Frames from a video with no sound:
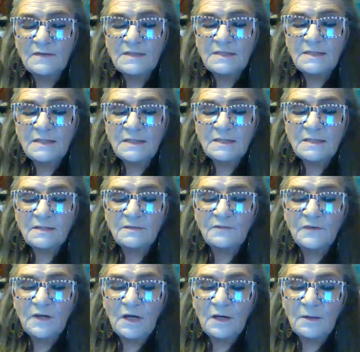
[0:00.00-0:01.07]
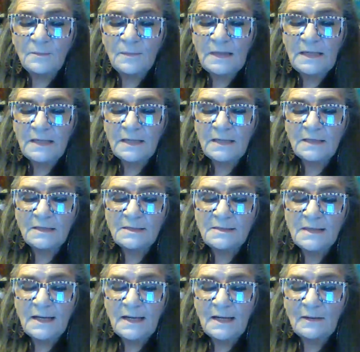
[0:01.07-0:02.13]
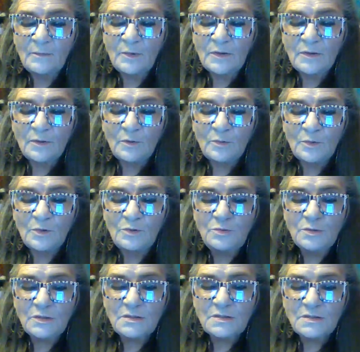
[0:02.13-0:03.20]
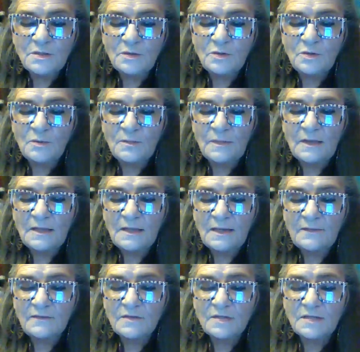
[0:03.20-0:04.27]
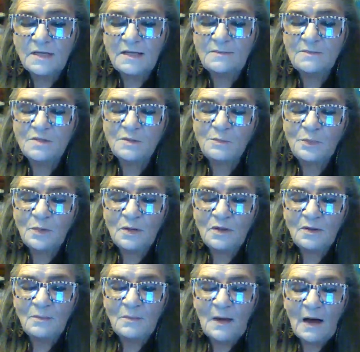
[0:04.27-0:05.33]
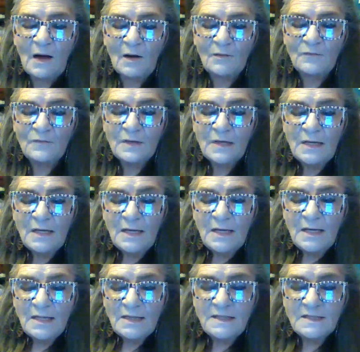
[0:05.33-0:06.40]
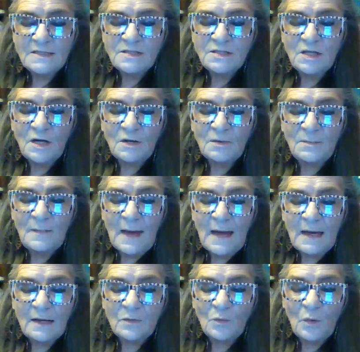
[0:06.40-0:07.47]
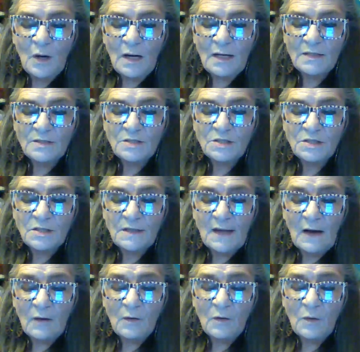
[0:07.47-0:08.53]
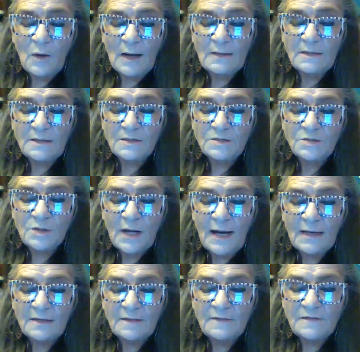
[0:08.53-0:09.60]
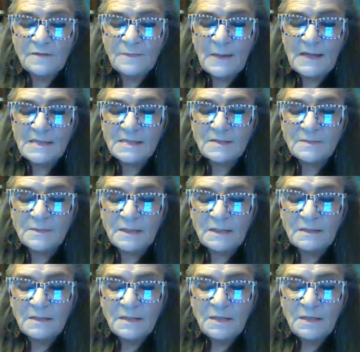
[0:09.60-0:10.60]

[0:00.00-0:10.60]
attentive young men and Deb with her rudeness to them that never seemed to put them off. This young man was, she thought, quite an attractive specimen.